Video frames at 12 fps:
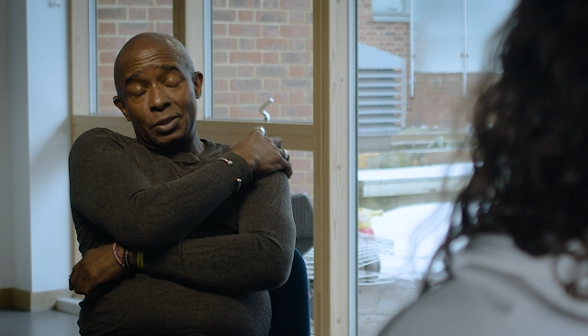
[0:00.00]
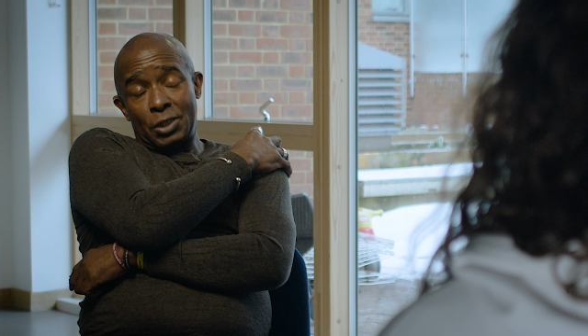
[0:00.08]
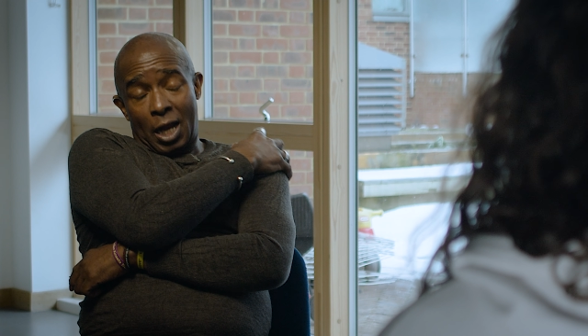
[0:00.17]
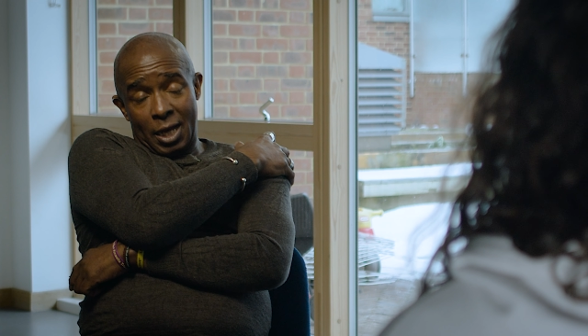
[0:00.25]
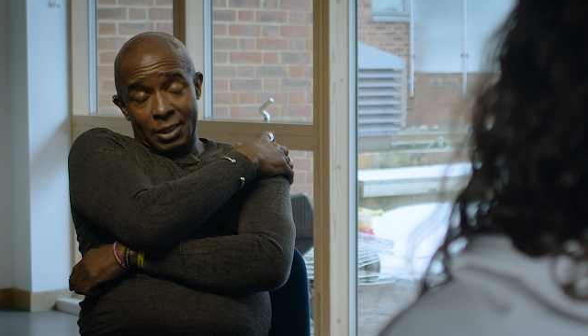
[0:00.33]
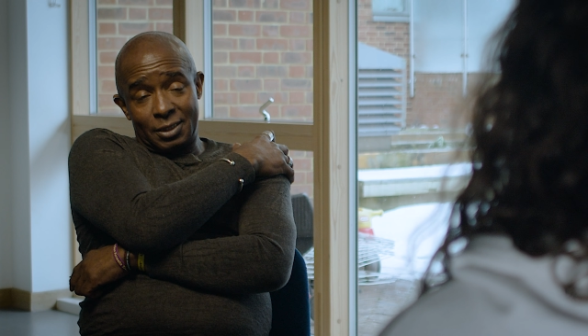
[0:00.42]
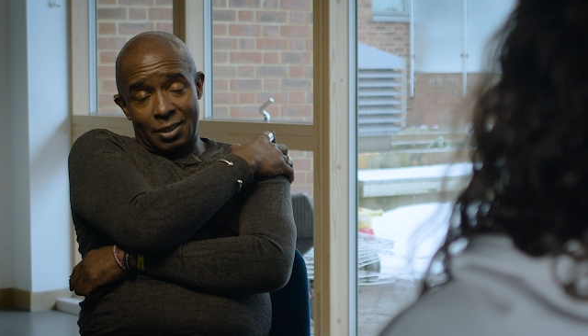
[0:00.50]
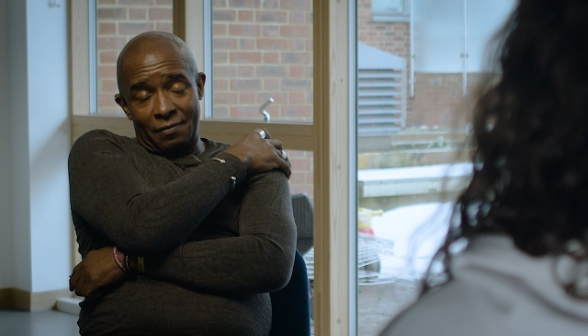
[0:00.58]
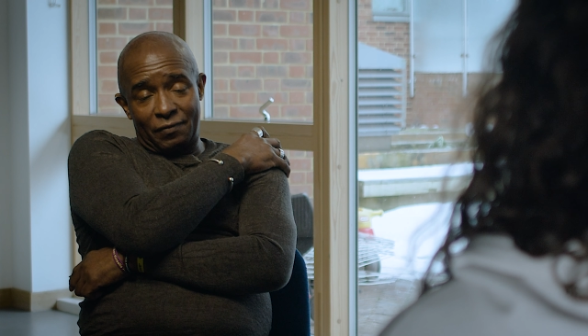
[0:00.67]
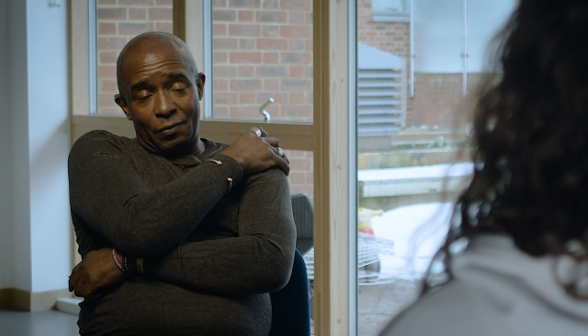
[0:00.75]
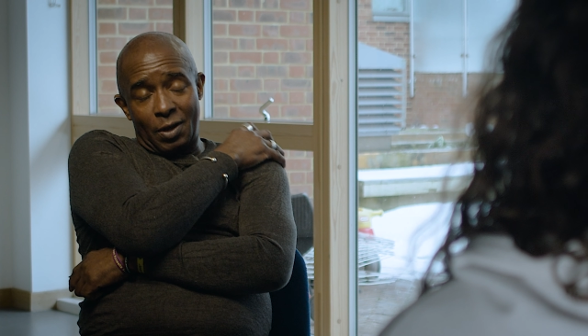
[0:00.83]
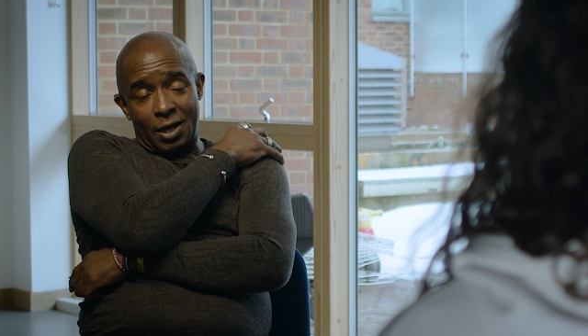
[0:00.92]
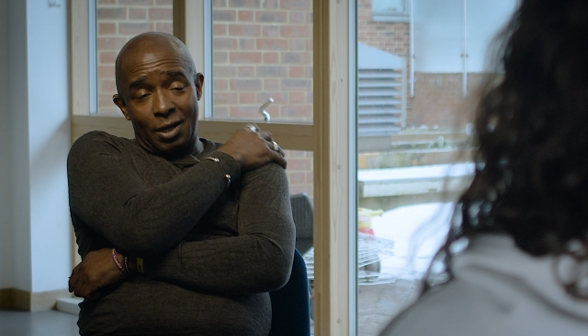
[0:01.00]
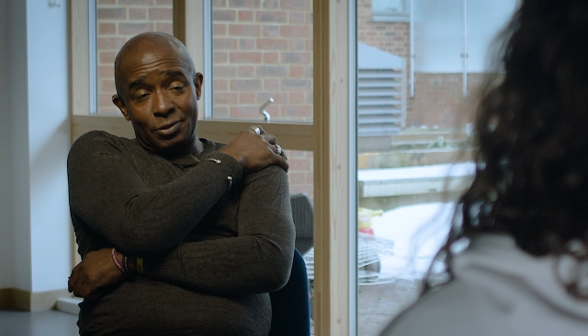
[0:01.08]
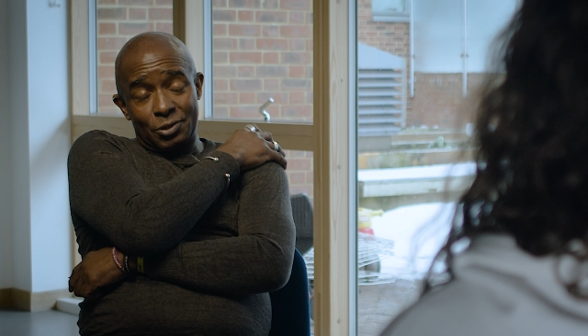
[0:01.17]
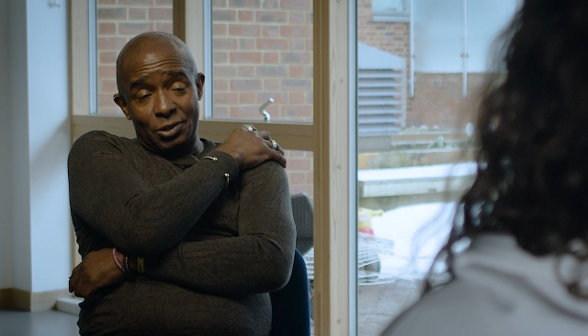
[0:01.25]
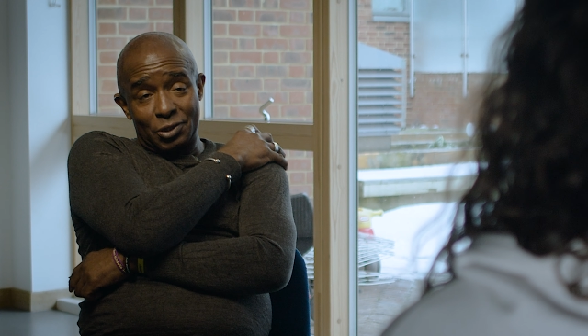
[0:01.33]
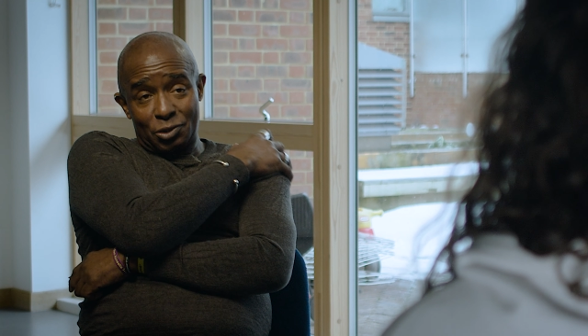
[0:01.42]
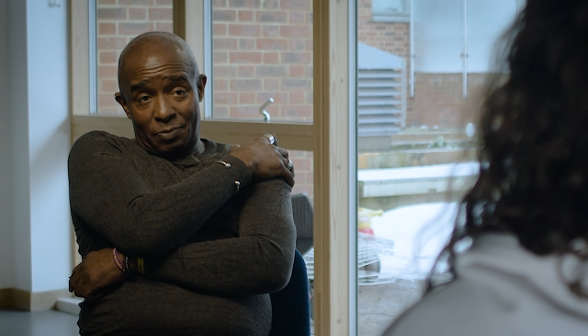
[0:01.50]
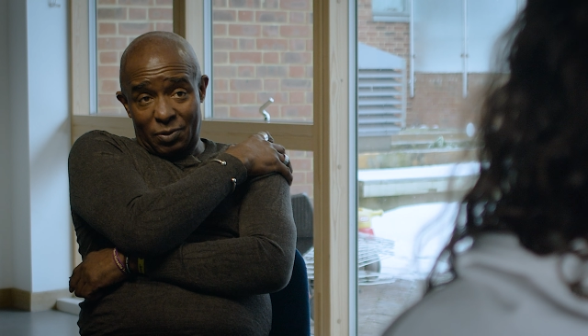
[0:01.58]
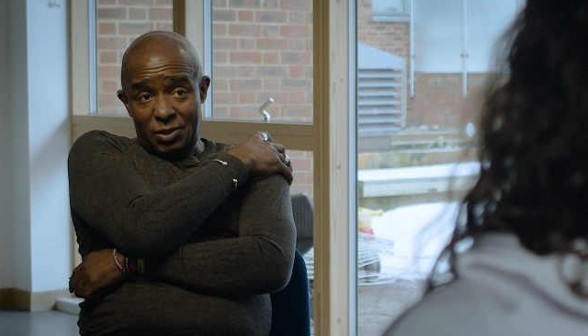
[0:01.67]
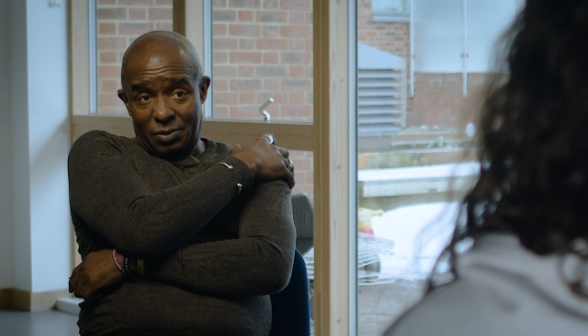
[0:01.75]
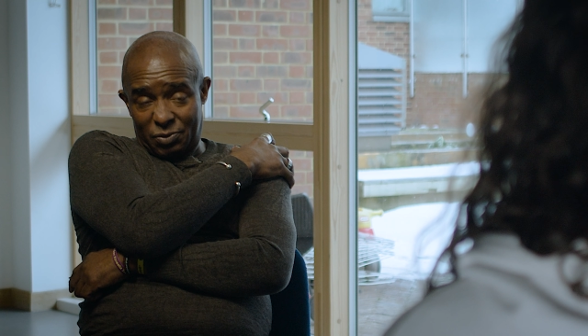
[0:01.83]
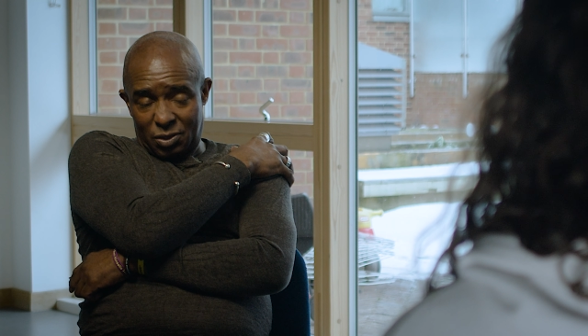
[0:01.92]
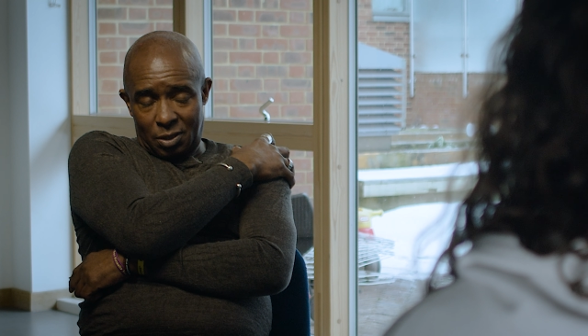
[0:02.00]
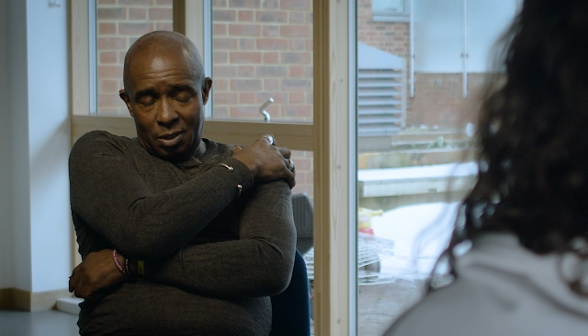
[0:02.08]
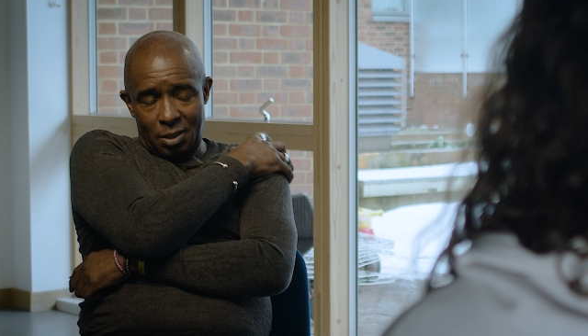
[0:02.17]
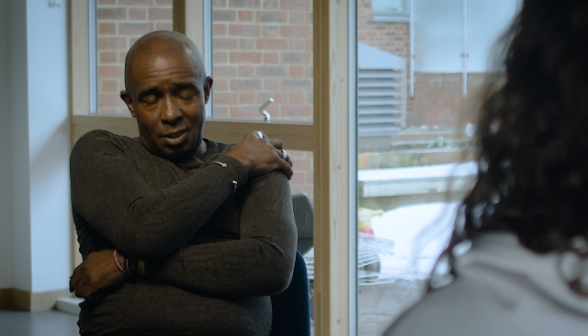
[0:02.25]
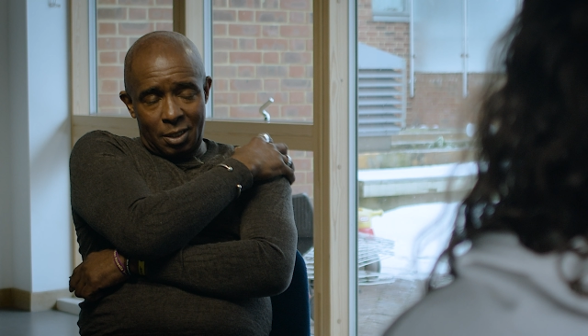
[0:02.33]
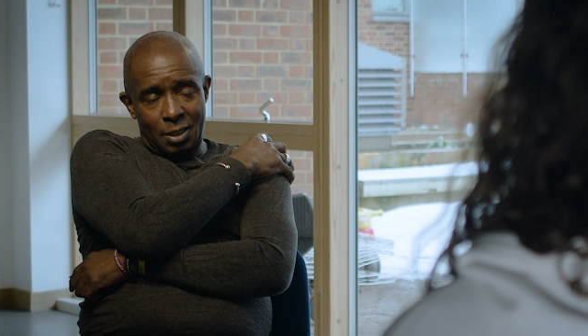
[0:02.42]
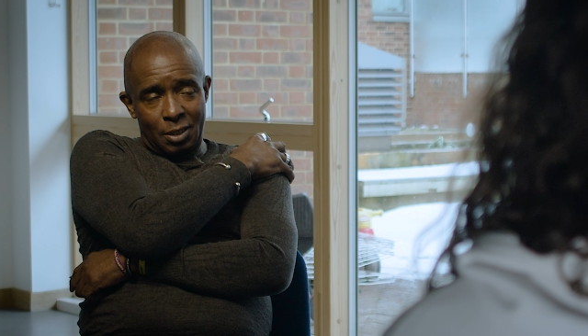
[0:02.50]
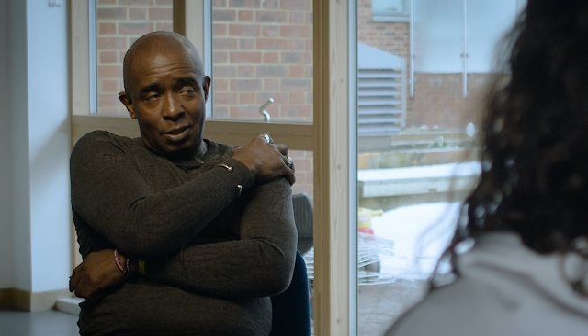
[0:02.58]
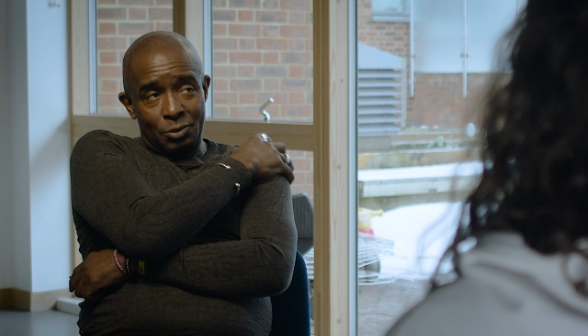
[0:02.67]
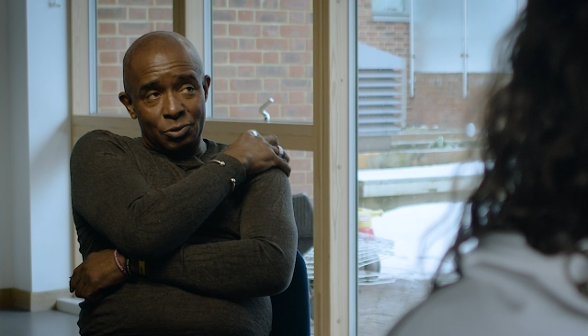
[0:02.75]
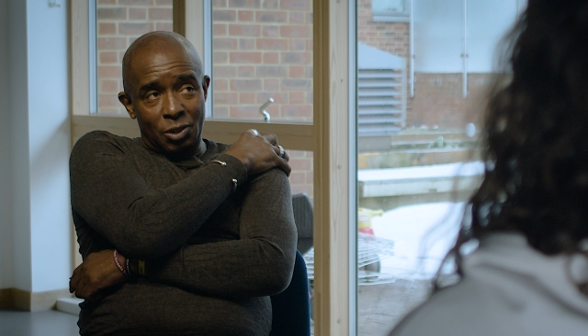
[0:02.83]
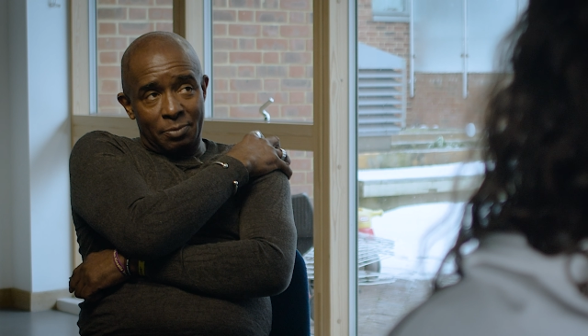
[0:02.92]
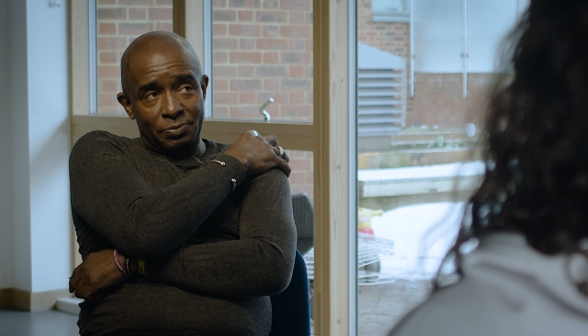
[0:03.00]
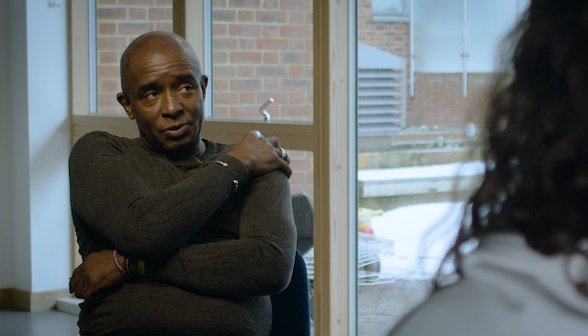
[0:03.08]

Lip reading: died and I thought I can't do this job because it was a long job.